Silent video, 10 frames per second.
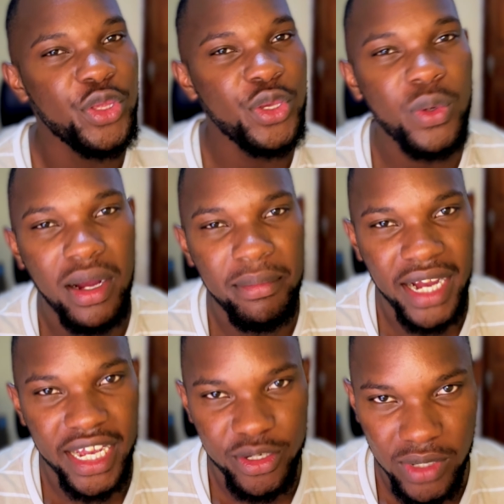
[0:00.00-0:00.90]
You are
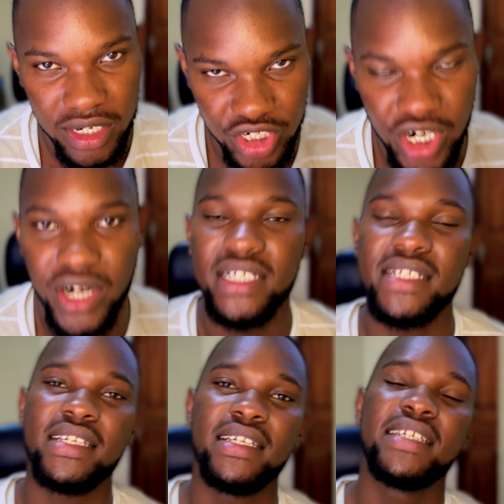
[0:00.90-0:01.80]
buying one
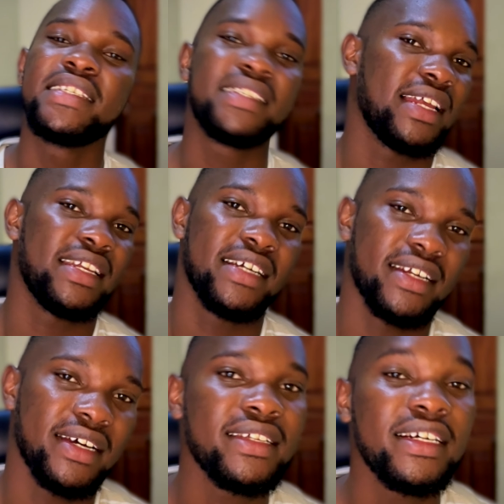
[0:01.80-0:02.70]
currency, selling
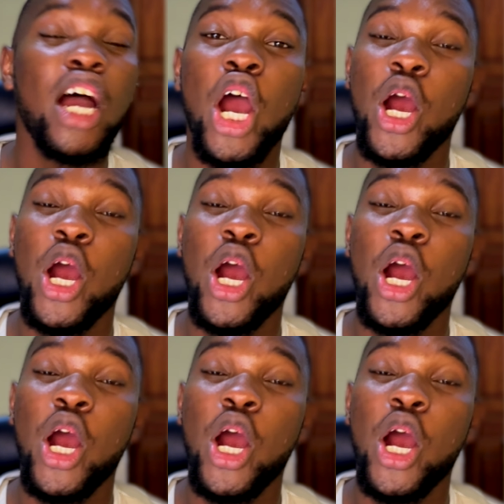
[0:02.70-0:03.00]
another,